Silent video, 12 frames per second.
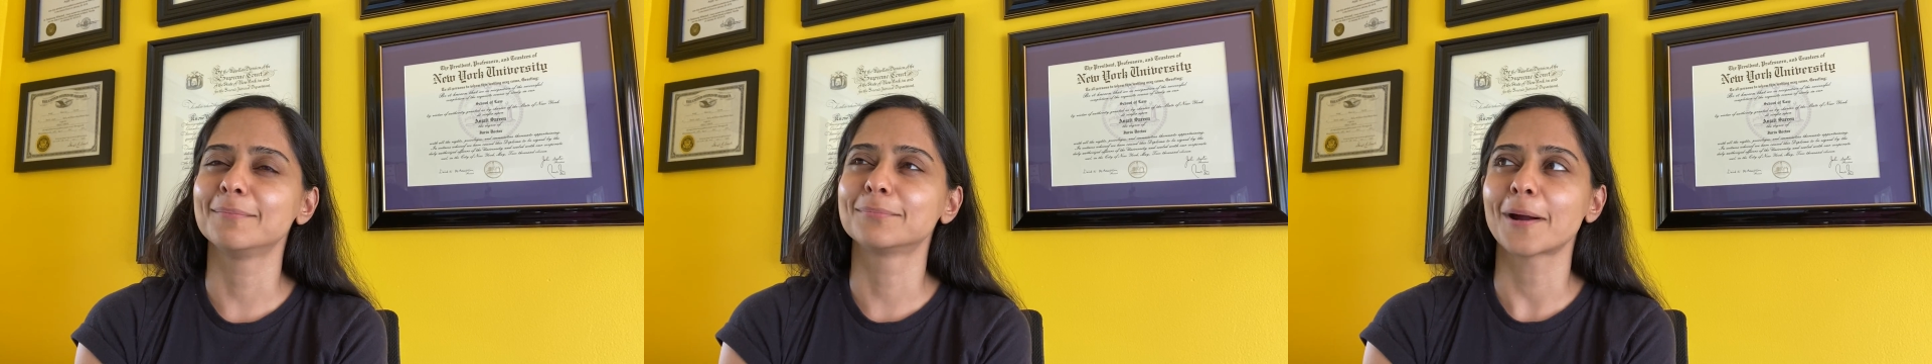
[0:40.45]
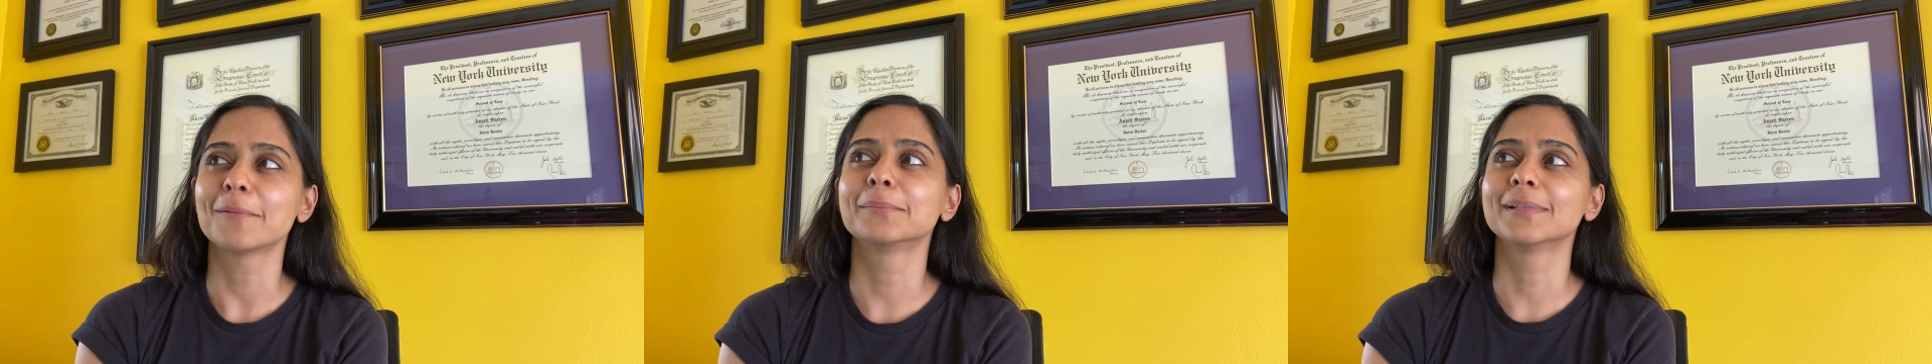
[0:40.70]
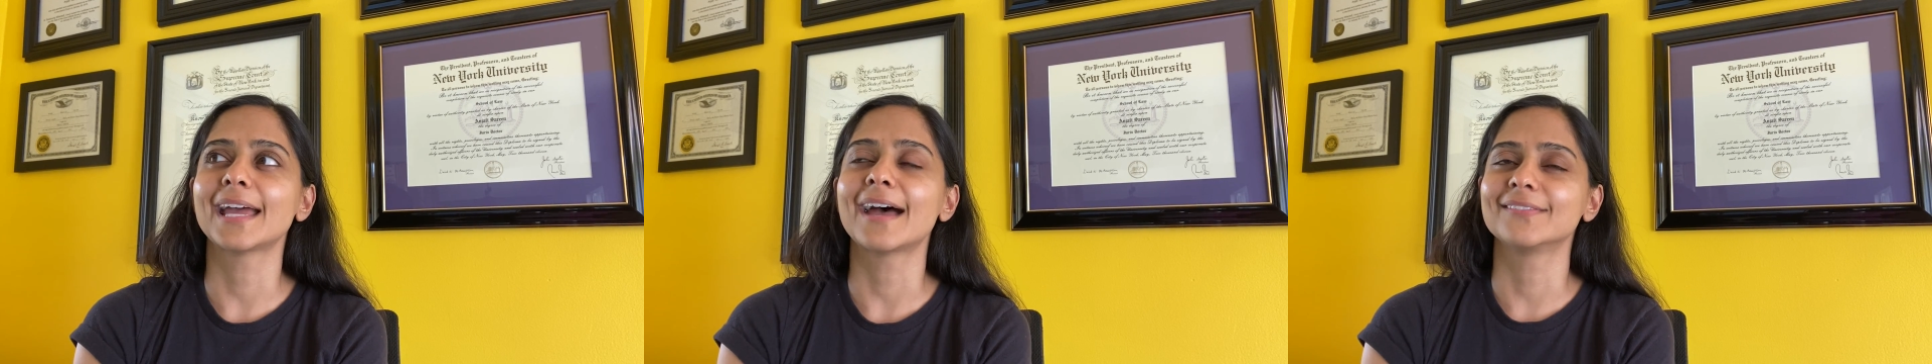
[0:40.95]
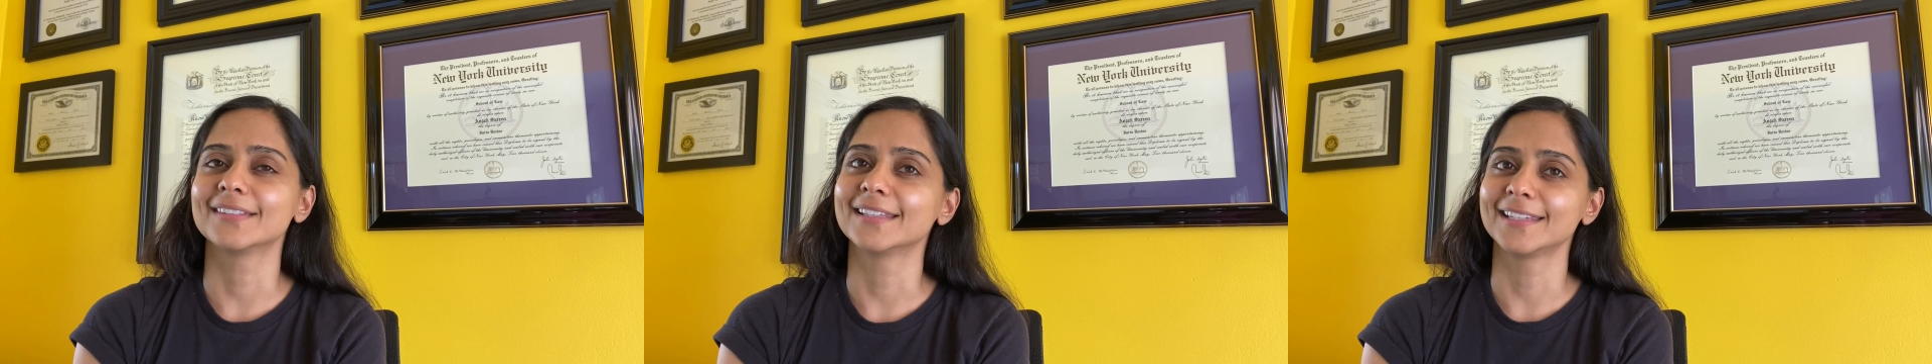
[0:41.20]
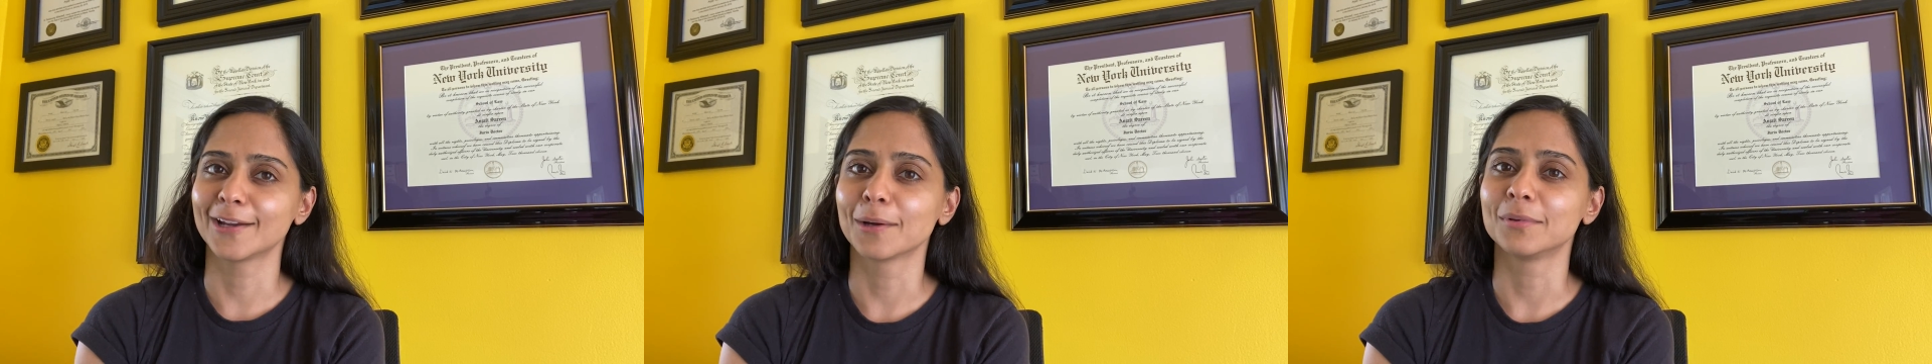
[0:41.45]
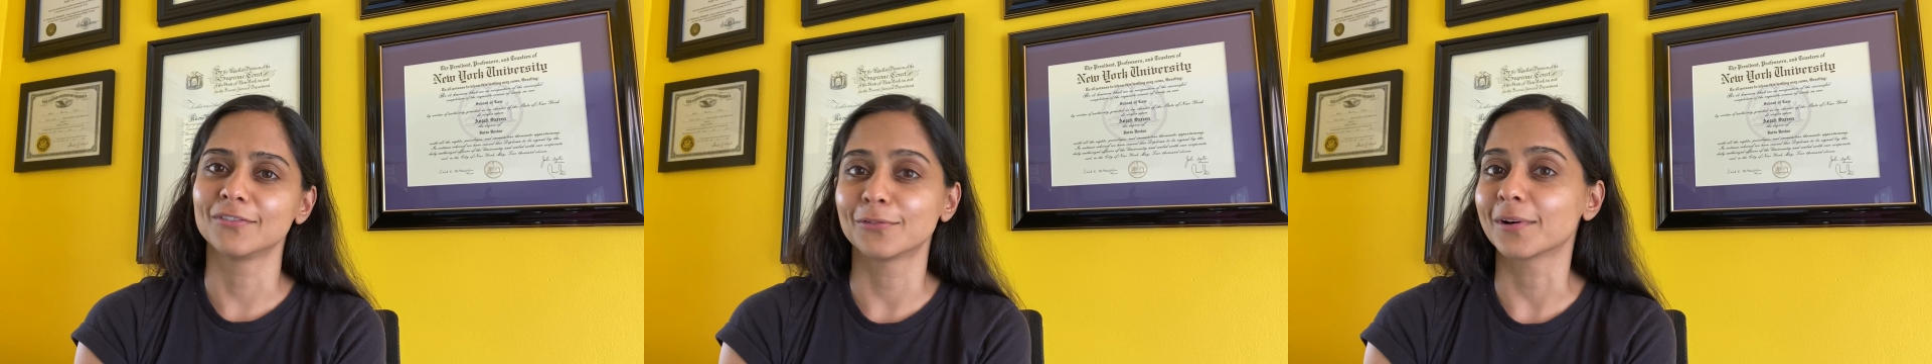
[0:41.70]
probably have in the year
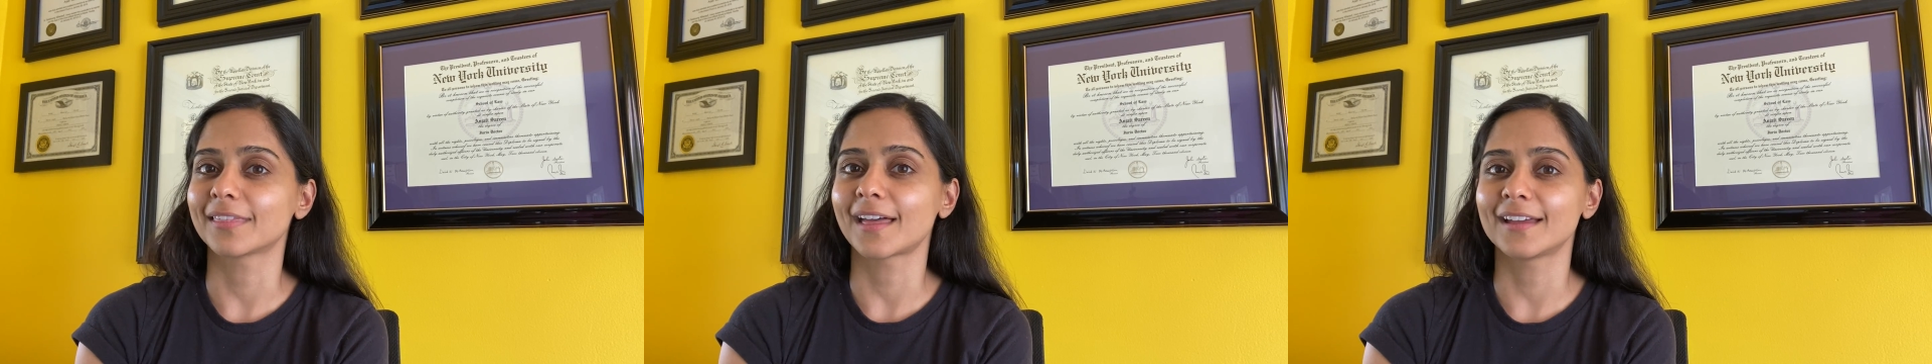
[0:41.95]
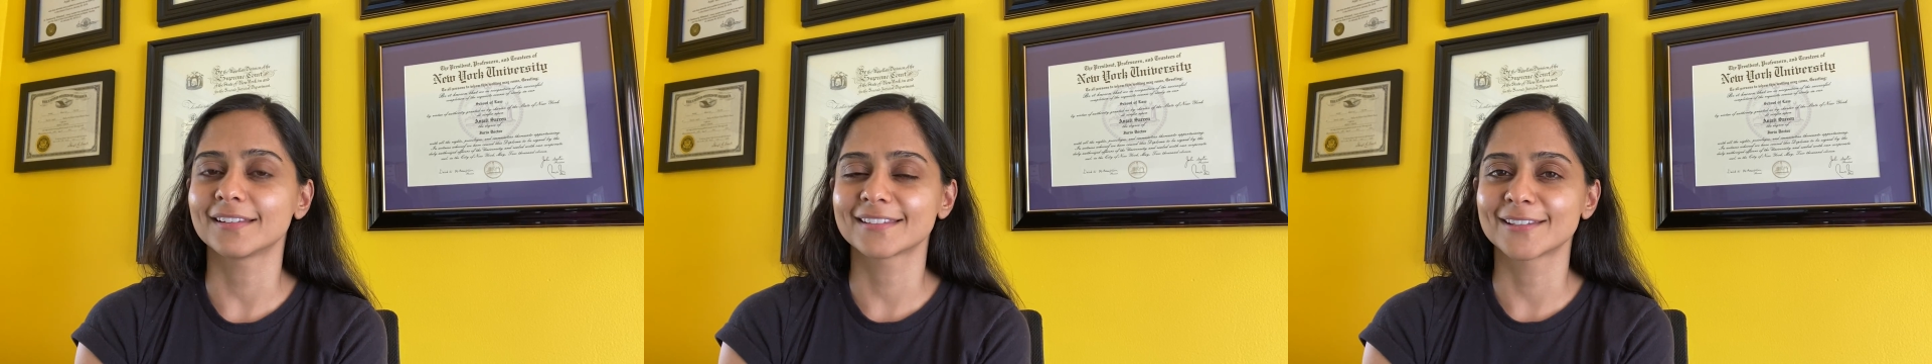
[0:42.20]
before that.